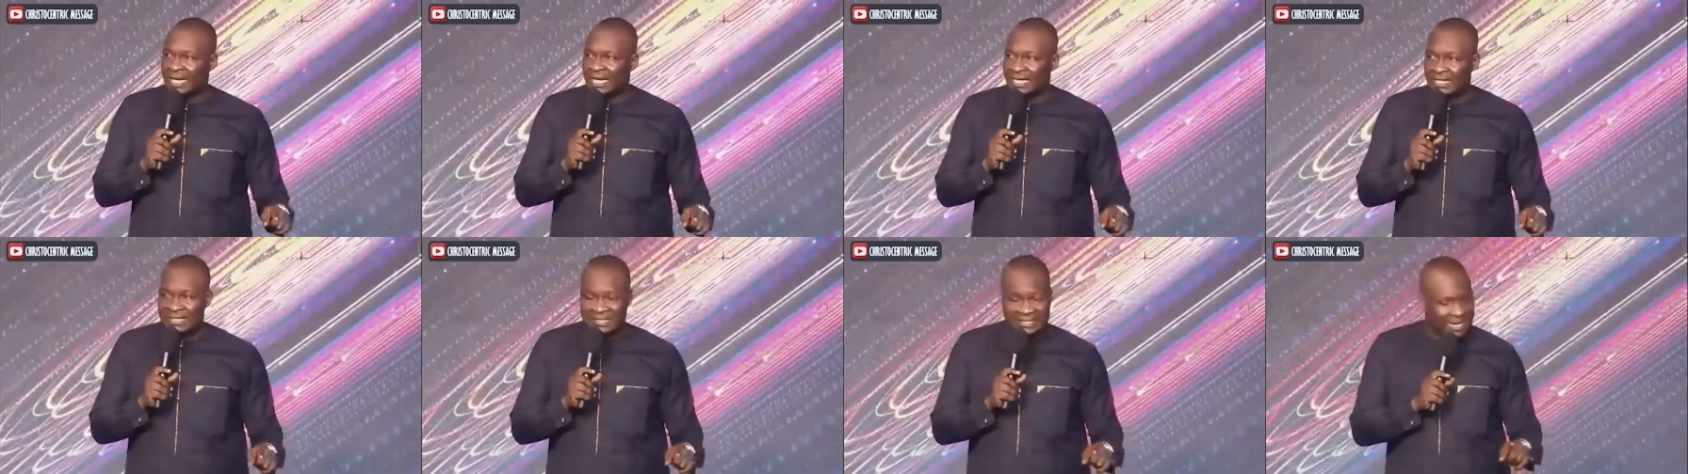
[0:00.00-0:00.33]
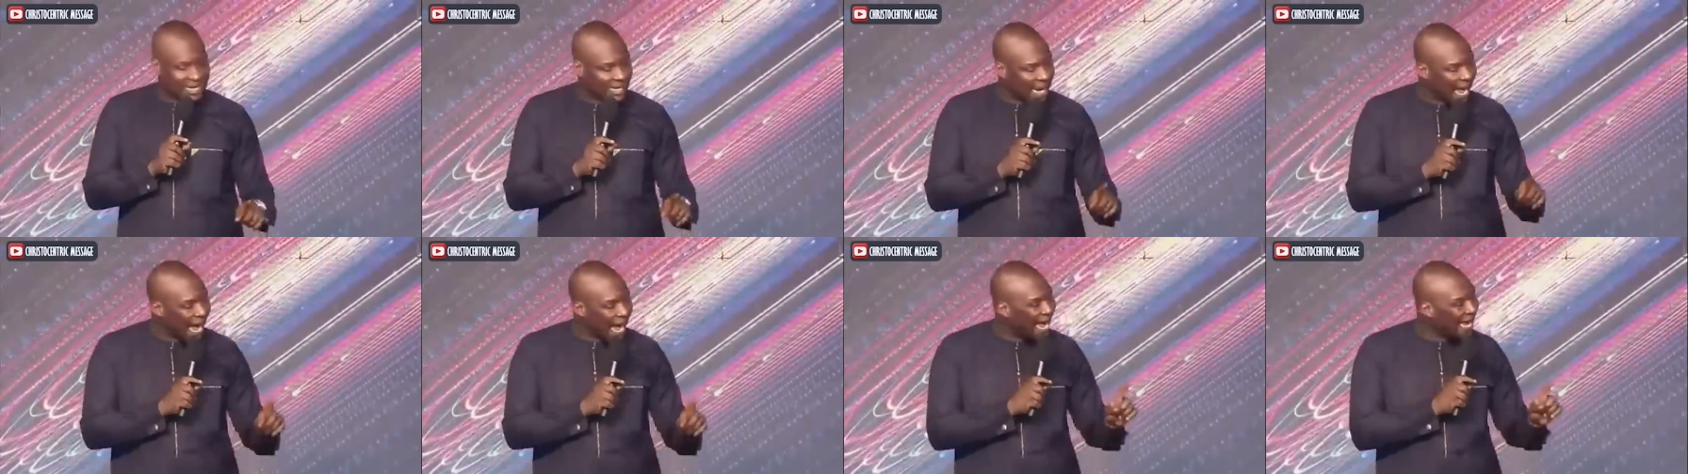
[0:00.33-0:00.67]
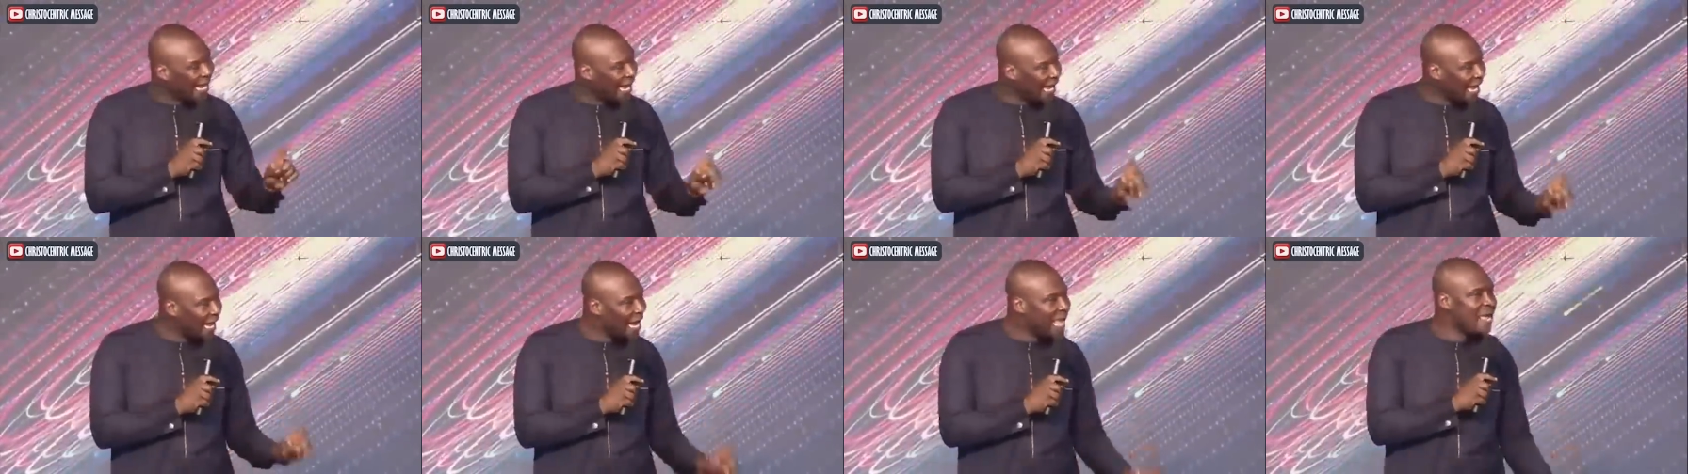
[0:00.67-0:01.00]
He said, I
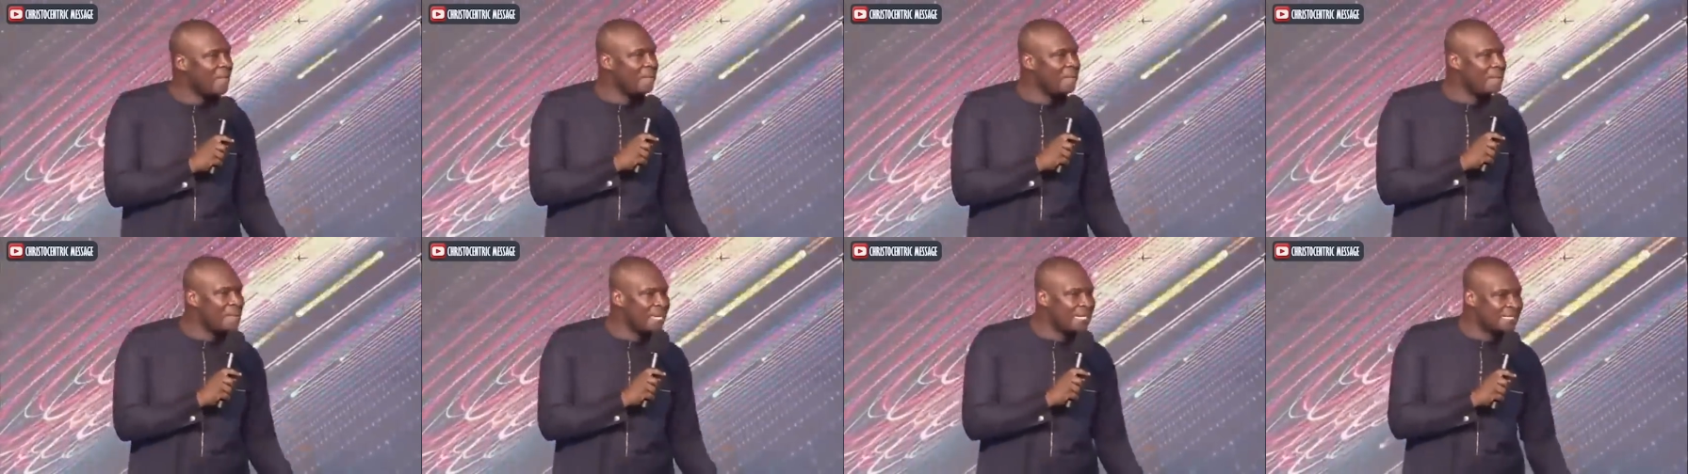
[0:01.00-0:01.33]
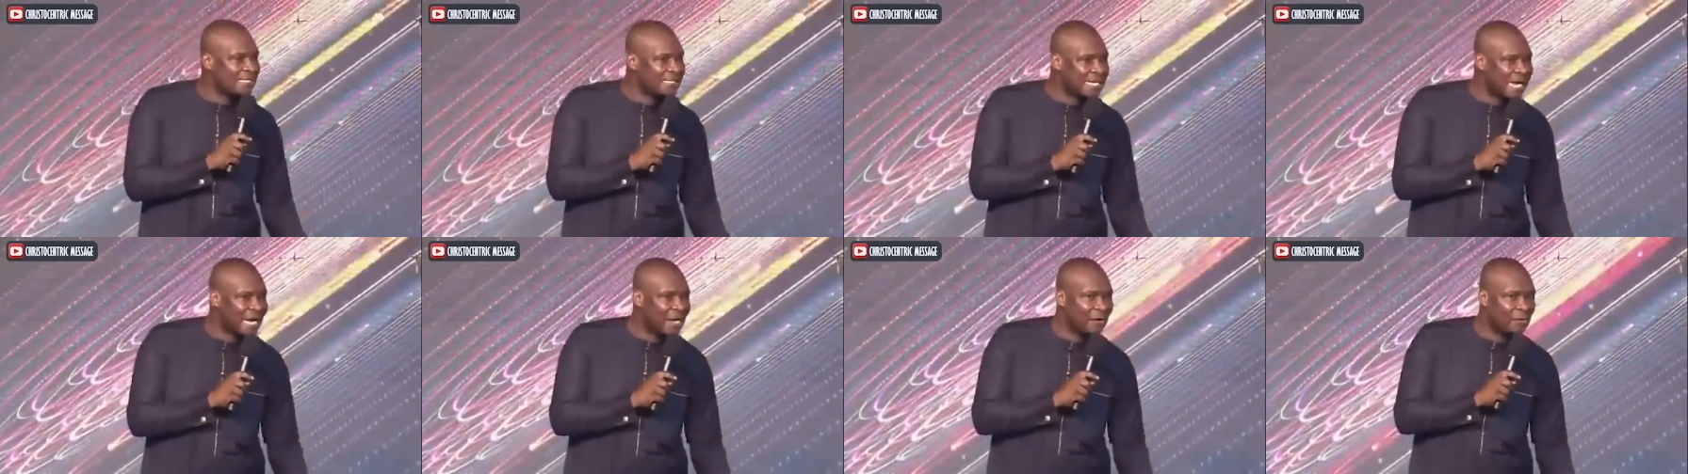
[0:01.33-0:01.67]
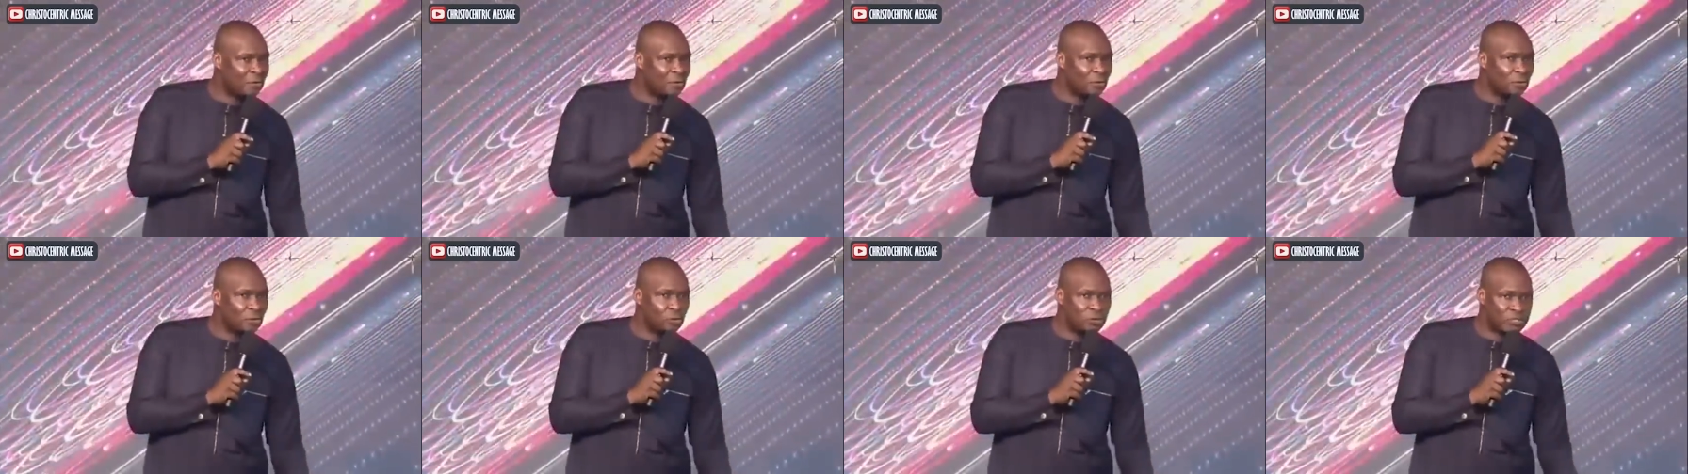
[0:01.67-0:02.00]
lay me
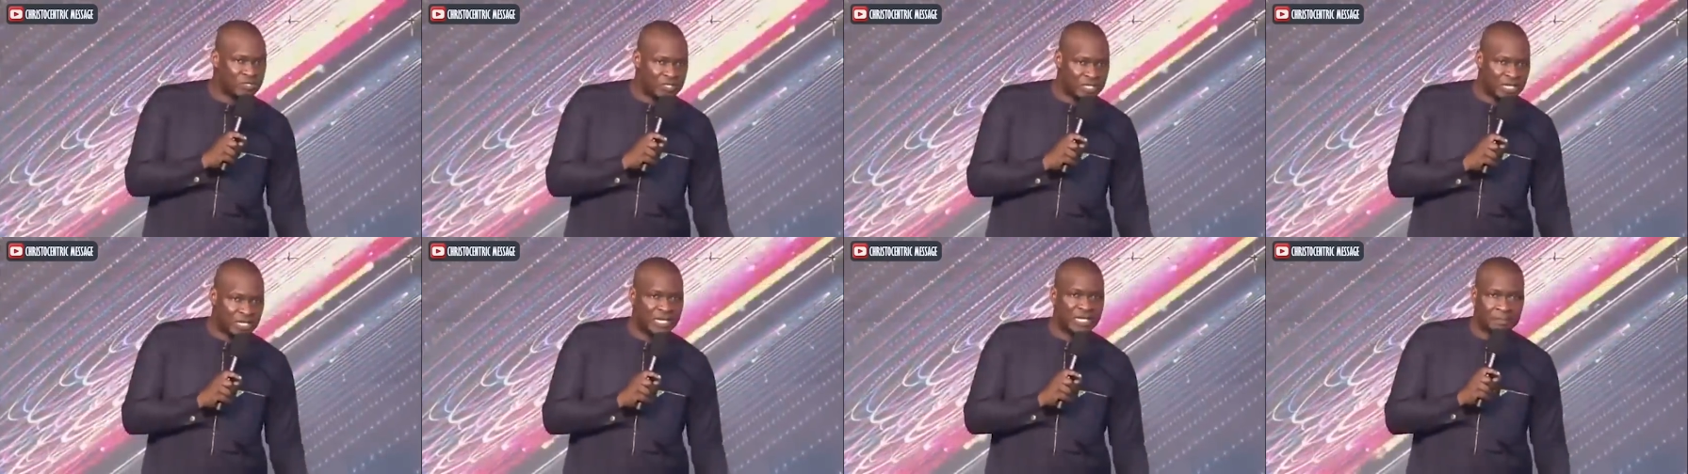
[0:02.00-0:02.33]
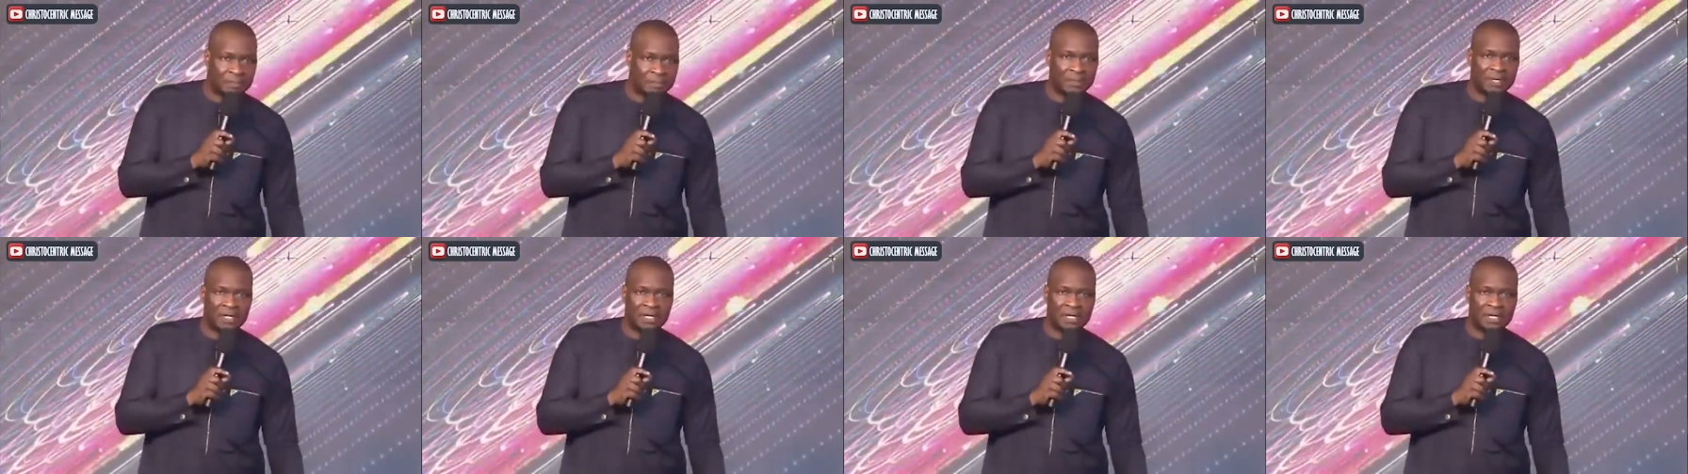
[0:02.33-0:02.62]
down to sleep